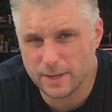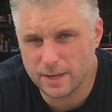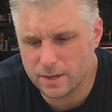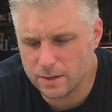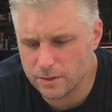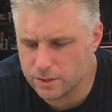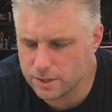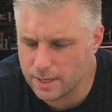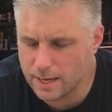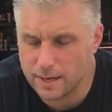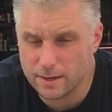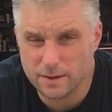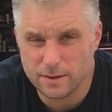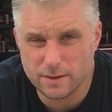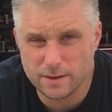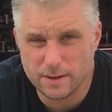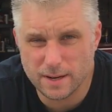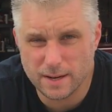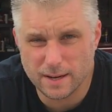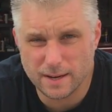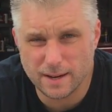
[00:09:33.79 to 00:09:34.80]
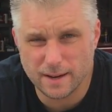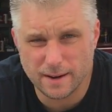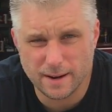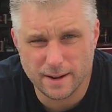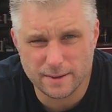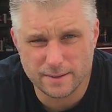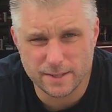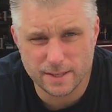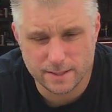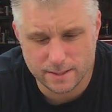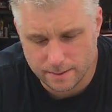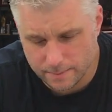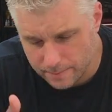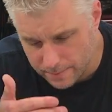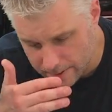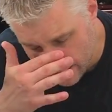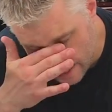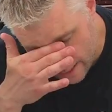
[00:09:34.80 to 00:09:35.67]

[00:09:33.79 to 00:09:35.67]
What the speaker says: than your standard cutout system.